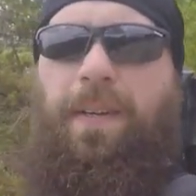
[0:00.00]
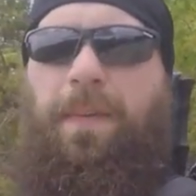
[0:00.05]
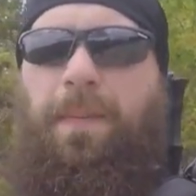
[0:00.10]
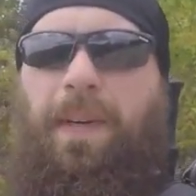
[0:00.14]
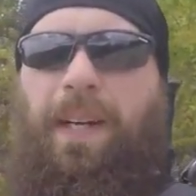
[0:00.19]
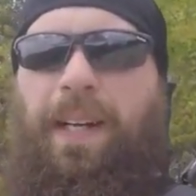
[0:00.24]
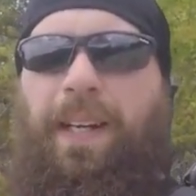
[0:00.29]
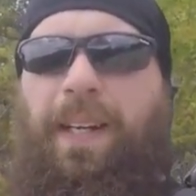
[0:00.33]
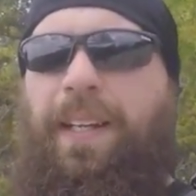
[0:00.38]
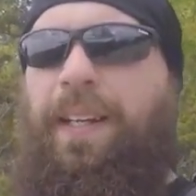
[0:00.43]

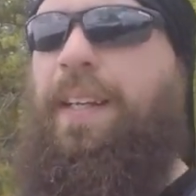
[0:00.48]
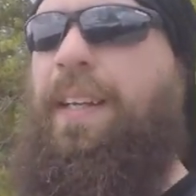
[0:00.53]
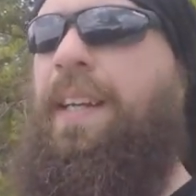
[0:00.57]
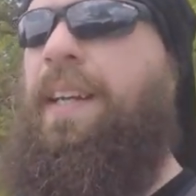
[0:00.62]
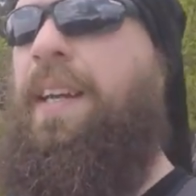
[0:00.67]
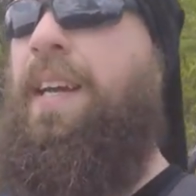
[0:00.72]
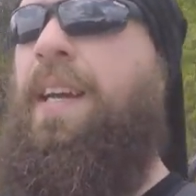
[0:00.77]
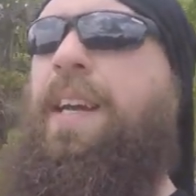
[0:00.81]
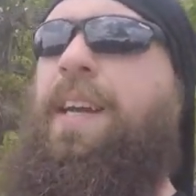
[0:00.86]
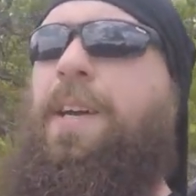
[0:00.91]
but
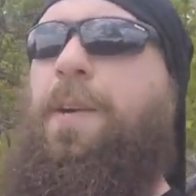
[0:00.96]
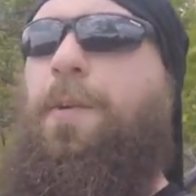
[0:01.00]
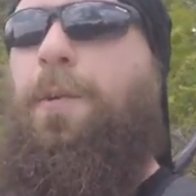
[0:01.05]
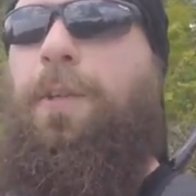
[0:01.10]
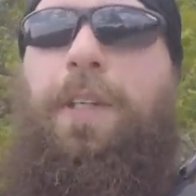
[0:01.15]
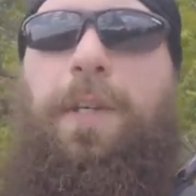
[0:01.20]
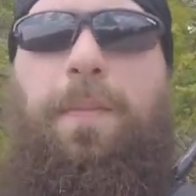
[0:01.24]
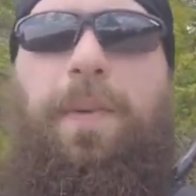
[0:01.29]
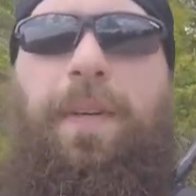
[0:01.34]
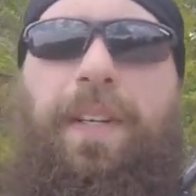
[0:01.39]
we'll
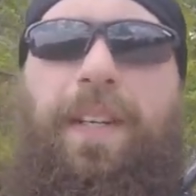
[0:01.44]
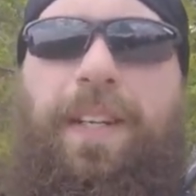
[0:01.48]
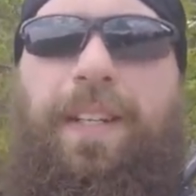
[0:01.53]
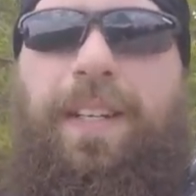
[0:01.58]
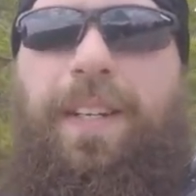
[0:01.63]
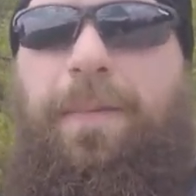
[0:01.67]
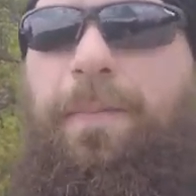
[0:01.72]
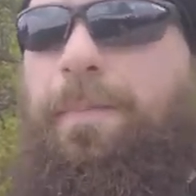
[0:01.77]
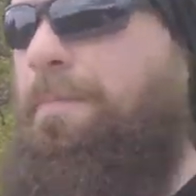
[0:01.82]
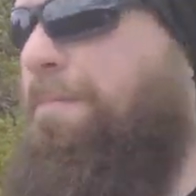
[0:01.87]
keep on heading
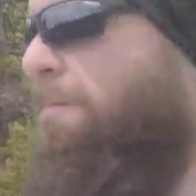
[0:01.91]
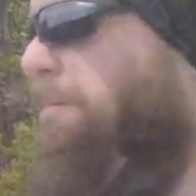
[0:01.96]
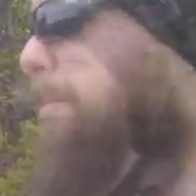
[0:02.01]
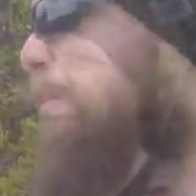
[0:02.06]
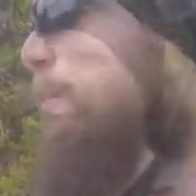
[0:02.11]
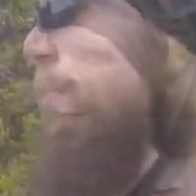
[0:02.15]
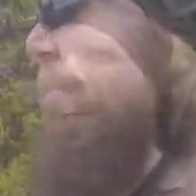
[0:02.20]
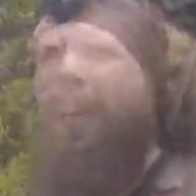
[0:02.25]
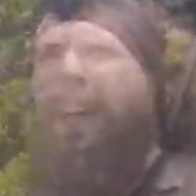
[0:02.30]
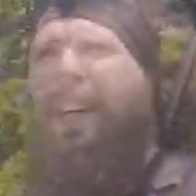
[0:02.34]
up.
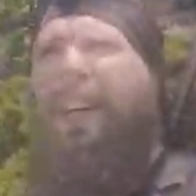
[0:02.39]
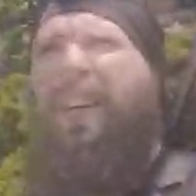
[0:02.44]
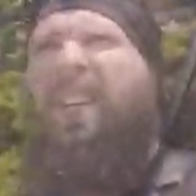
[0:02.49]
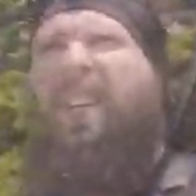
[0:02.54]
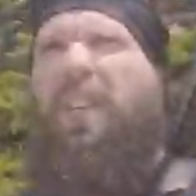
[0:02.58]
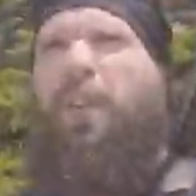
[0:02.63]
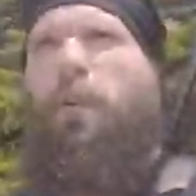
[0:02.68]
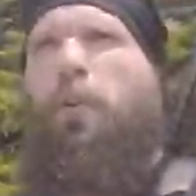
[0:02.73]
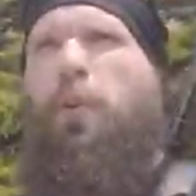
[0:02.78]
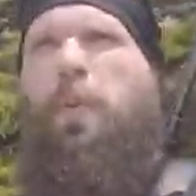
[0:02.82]

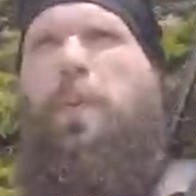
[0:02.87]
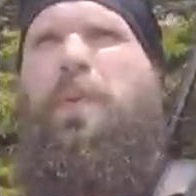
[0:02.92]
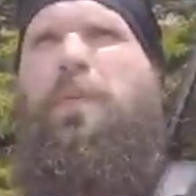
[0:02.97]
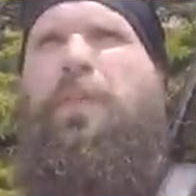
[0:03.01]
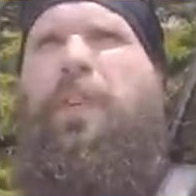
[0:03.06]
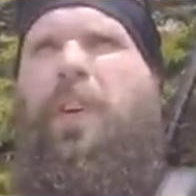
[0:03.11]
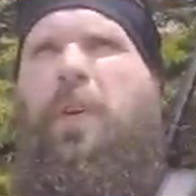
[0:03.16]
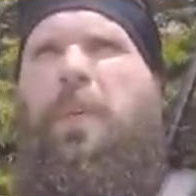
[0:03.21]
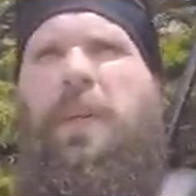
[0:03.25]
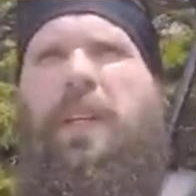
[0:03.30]
Another group in
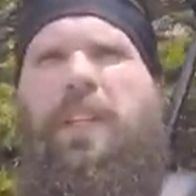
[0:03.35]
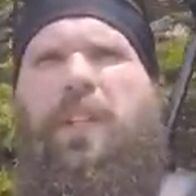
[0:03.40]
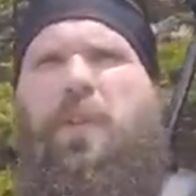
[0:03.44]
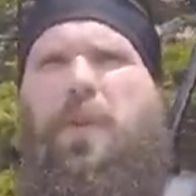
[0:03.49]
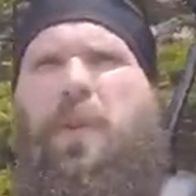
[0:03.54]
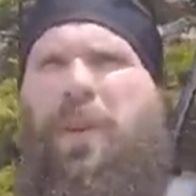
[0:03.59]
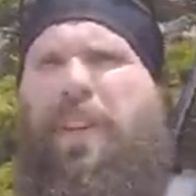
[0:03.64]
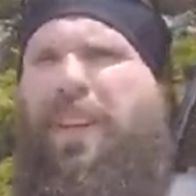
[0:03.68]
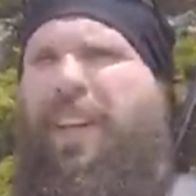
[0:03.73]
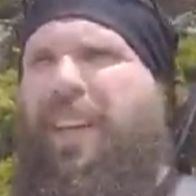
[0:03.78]
front of me, I just
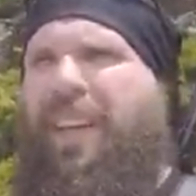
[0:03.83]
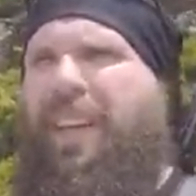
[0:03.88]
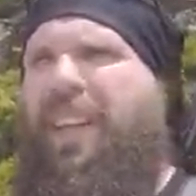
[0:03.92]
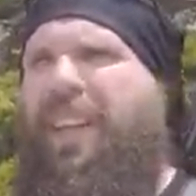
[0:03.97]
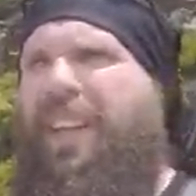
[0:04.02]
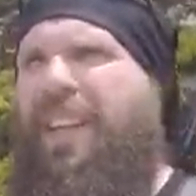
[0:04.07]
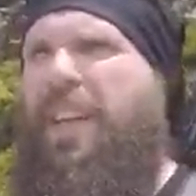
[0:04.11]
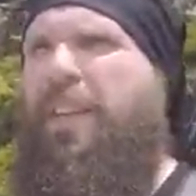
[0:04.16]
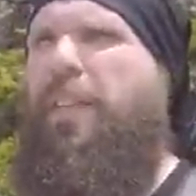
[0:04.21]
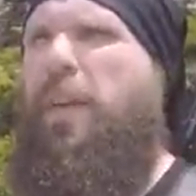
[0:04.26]
wanted to
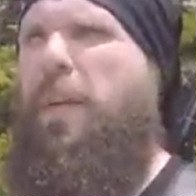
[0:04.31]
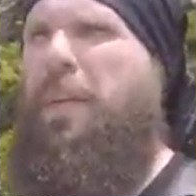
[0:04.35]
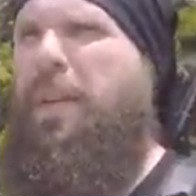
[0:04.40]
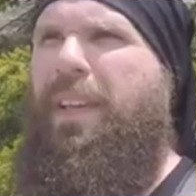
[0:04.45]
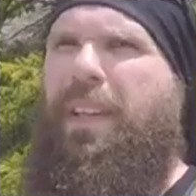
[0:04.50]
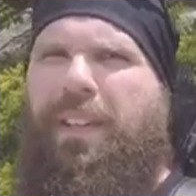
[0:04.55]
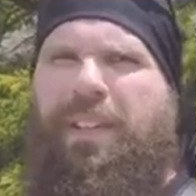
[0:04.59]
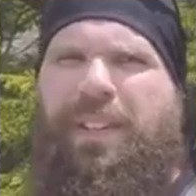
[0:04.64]
give them a little